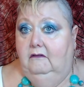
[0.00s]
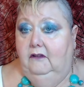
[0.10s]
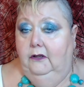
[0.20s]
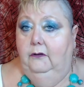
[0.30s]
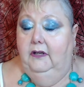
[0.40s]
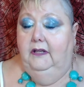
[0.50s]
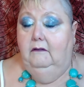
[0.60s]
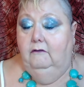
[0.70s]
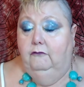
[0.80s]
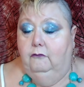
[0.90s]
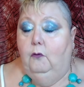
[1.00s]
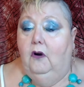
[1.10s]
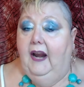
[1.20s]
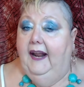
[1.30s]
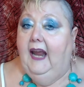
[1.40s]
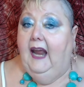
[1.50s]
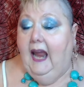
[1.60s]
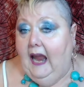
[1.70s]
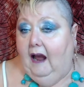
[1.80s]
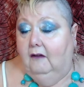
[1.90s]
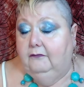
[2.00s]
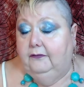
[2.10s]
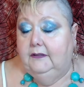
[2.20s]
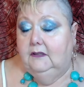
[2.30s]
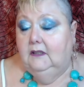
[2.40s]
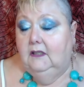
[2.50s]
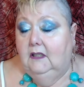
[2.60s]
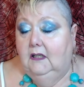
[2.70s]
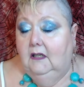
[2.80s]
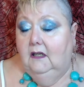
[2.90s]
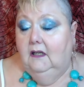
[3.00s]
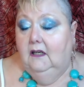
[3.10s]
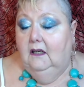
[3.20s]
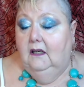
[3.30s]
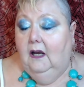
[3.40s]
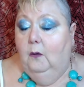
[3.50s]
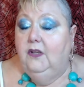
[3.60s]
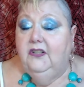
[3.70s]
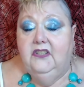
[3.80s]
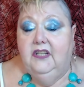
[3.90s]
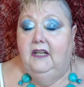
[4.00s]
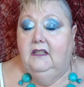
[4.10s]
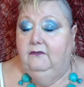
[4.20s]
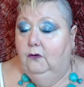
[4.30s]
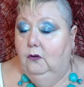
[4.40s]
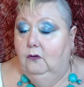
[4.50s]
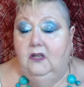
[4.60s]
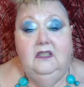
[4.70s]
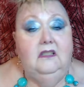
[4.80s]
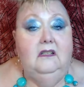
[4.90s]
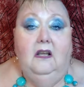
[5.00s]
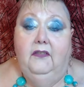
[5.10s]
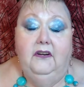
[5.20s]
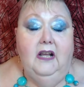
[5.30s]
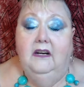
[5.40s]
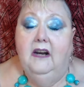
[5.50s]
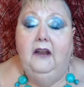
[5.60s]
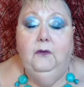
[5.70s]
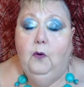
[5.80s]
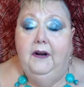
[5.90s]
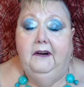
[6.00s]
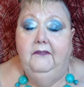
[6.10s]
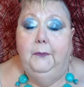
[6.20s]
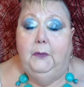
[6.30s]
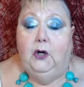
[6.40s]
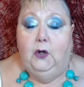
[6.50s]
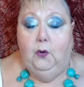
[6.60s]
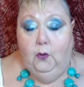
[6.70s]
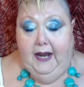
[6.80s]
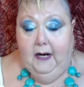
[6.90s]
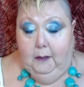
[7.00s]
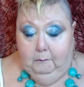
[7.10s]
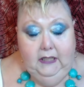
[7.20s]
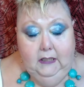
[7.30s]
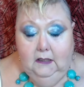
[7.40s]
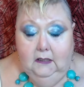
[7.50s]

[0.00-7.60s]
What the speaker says: unit drawer and a half. I wouldn't say it's full because neither one of them are crammed.